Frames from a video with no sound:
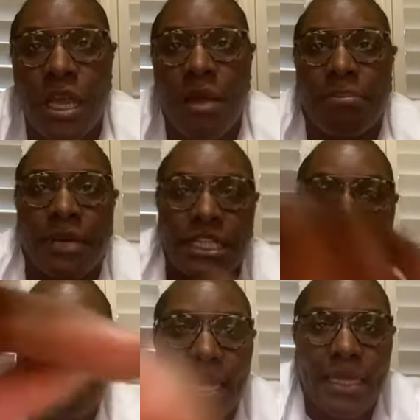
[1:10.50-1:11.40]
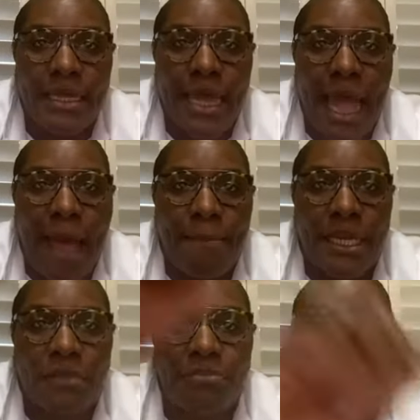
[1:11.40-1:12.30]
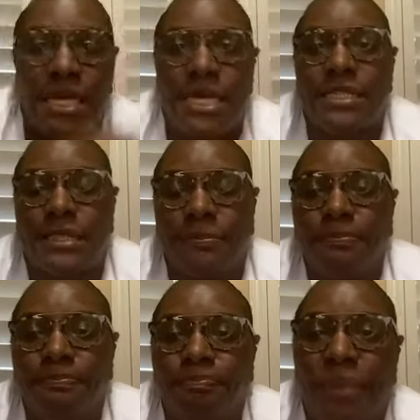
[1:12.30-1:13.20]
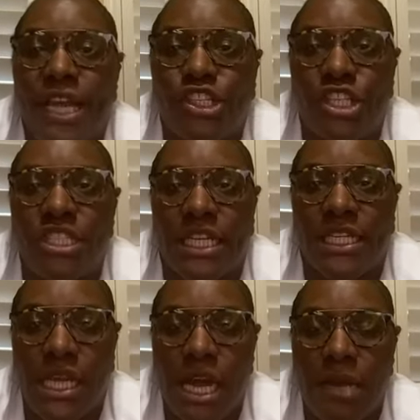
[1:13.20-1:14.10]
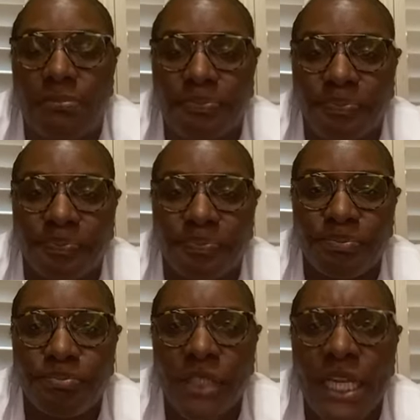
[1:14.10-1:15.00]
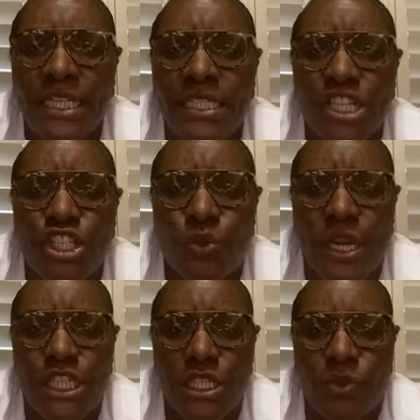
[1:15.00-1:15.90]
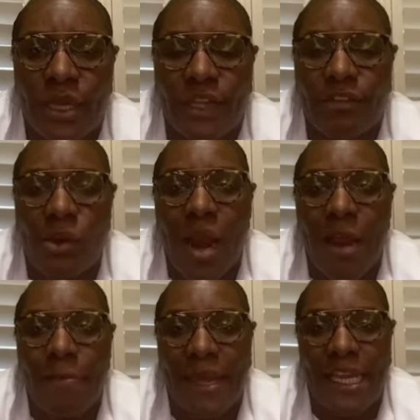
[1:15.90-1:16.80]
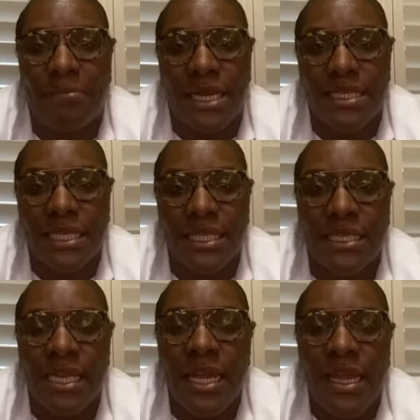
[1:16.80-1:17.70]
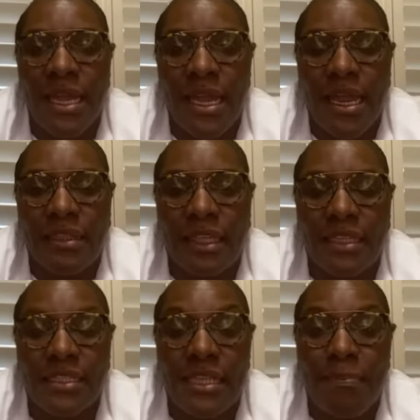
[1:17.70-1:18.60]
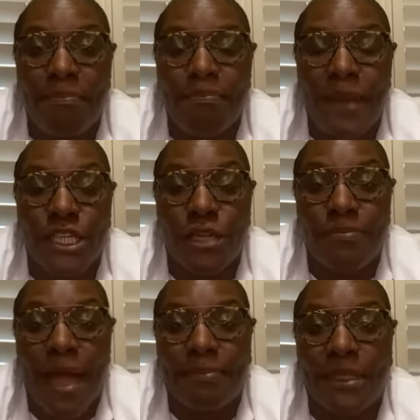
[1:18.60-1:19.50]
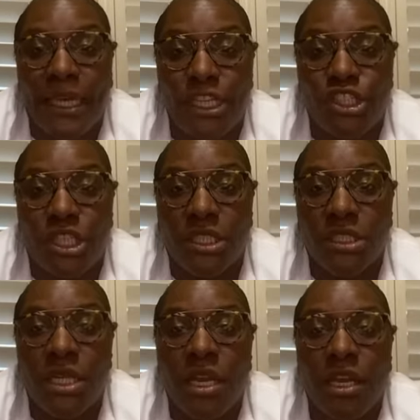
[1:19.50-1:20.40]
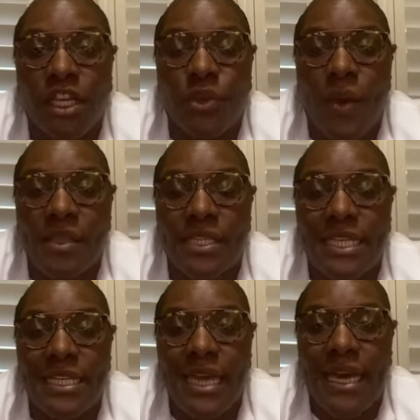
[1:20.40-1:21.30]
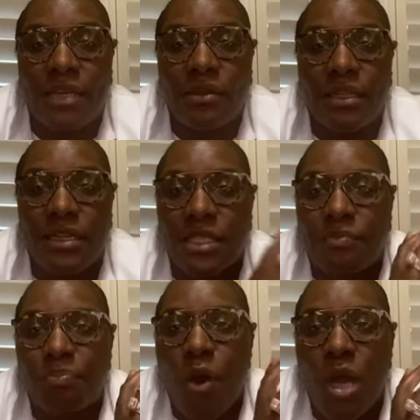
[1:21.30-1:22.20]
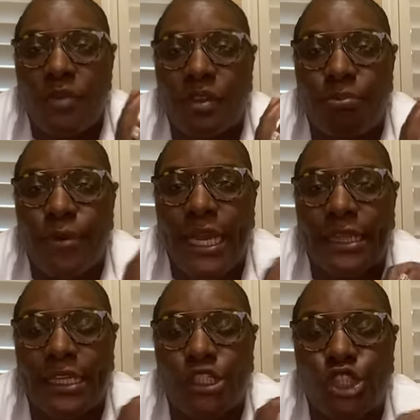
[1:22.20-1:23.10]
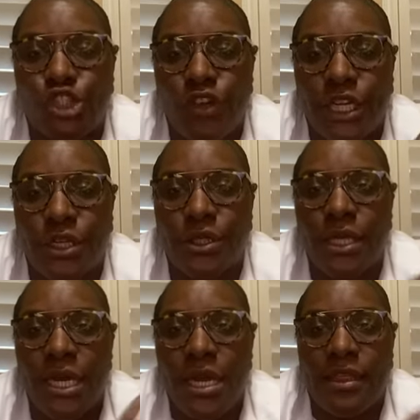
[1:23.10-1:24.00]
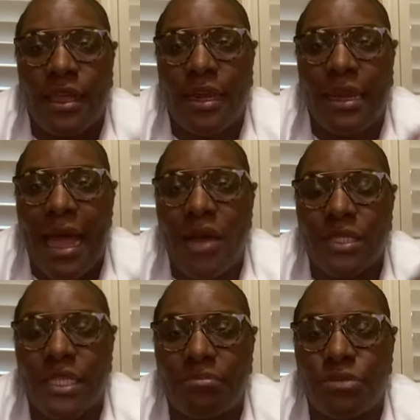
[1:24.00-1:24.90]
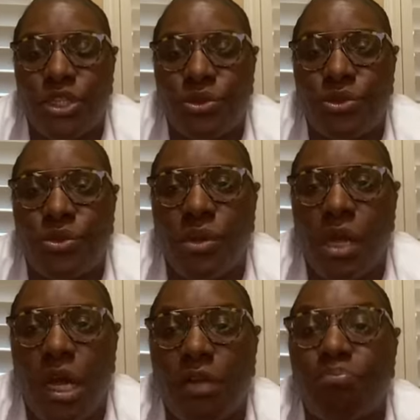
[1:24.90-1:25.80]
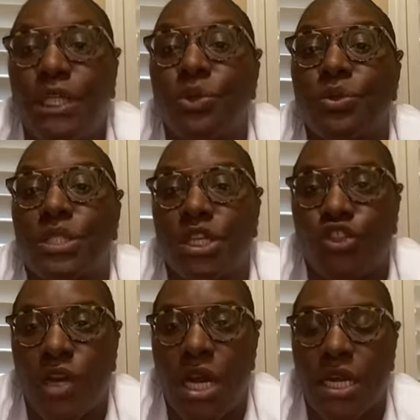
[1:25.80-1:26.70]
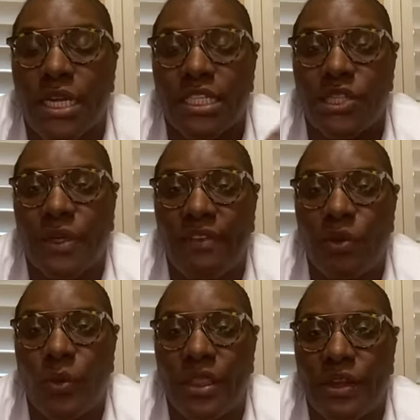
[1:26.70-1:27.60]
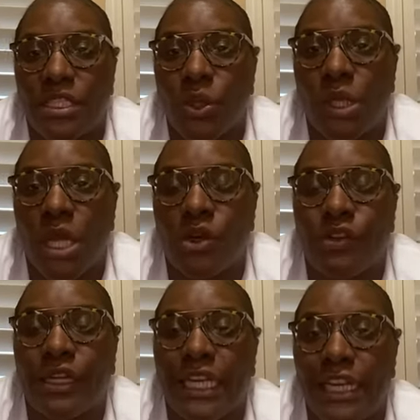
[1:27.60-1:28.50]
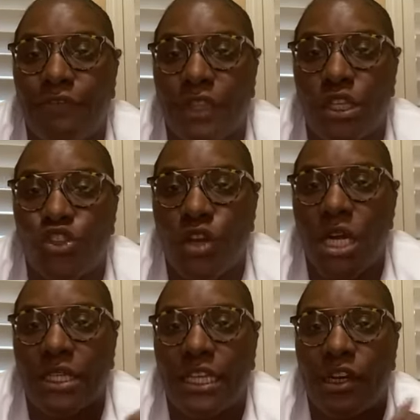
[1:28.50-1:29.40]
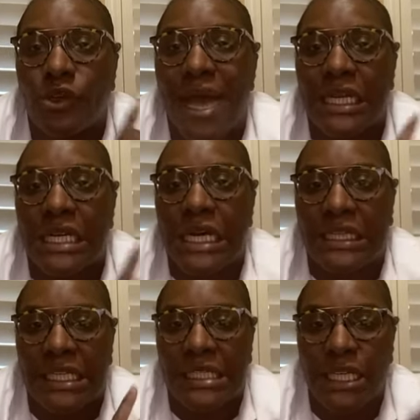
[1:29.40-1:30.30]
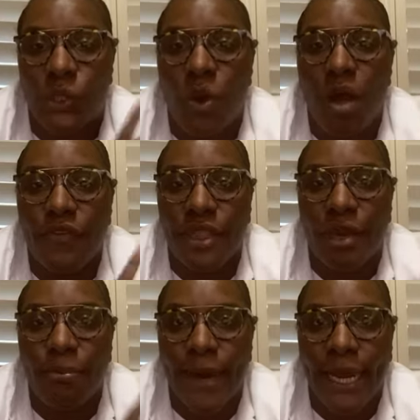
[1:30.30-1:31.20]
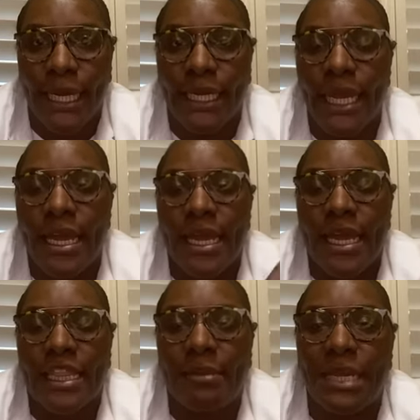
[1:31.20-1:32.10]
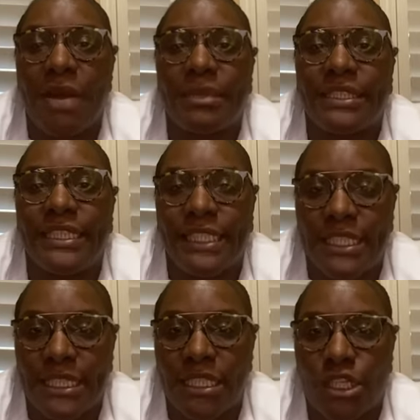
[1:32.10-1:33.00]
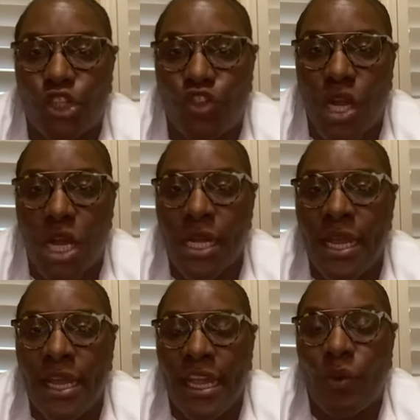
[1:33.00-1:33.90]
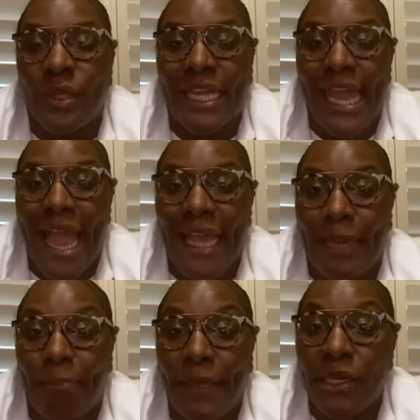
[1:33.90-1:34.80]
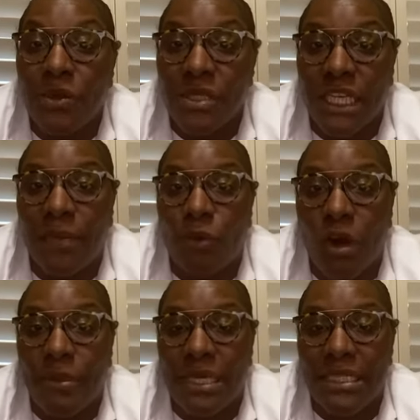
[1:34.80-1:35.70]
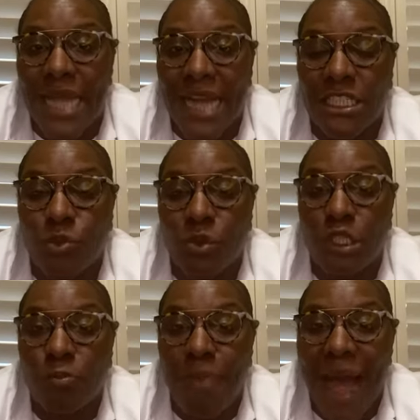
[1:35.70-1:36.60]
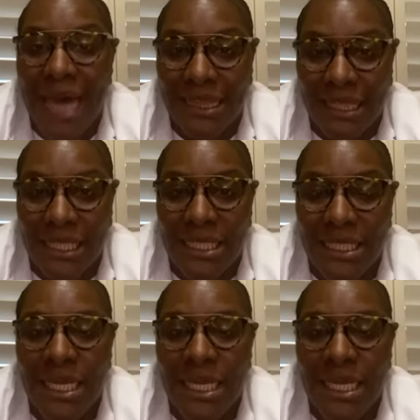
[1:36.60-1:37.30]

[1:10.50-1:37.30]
but it's mainly happening because patients end up in situations where they require pain medicine. And then in some patient populations, you will see that there's a part of the brain that's triggered that allows them to abuse the drug. And so even when there's no longer a need for the drug, they don't know how to cut that signal off in their brain and they become addicted to the drug. And when they can't get pills anymore because doctors will spot this,